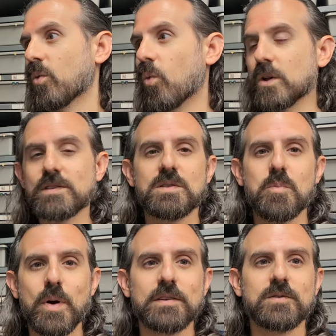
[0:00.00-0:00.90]
What's the
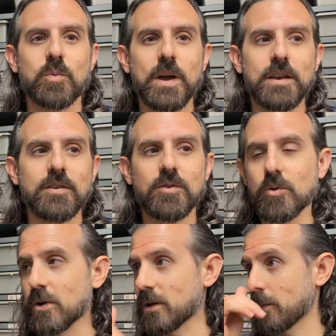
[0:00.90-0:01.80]
best way to
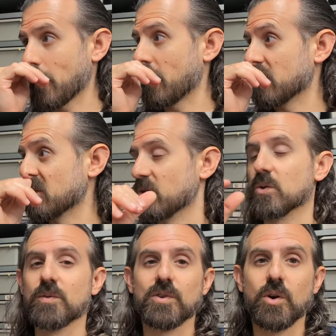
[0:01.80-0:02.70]
do it? How do you do
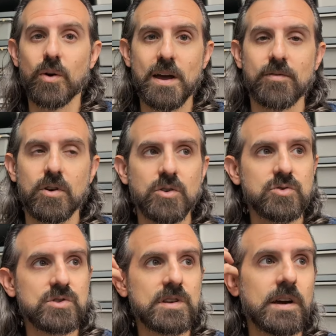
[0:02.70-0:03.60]
it if you don't have an
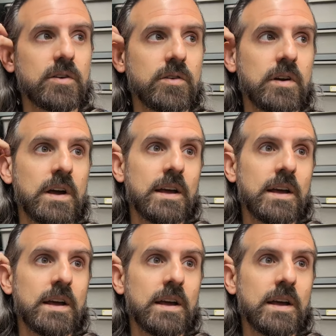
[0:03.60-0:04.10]
ultrasound?